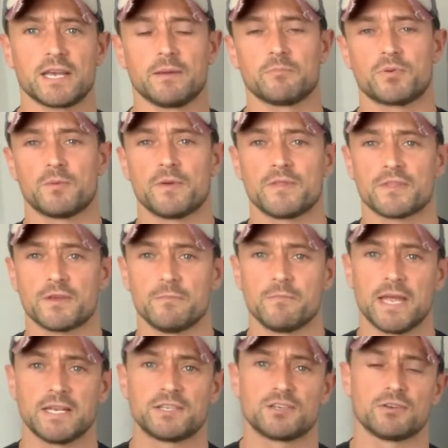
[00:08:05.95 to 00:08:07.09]
implement them
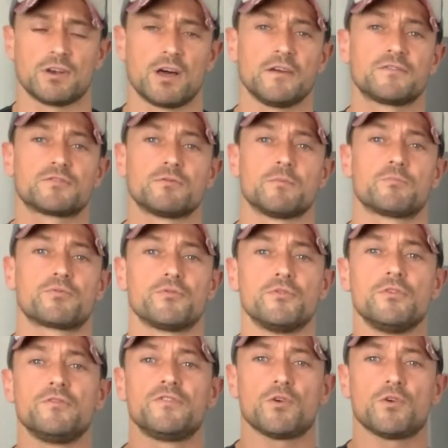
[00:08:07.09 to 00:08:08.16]
into your life to improve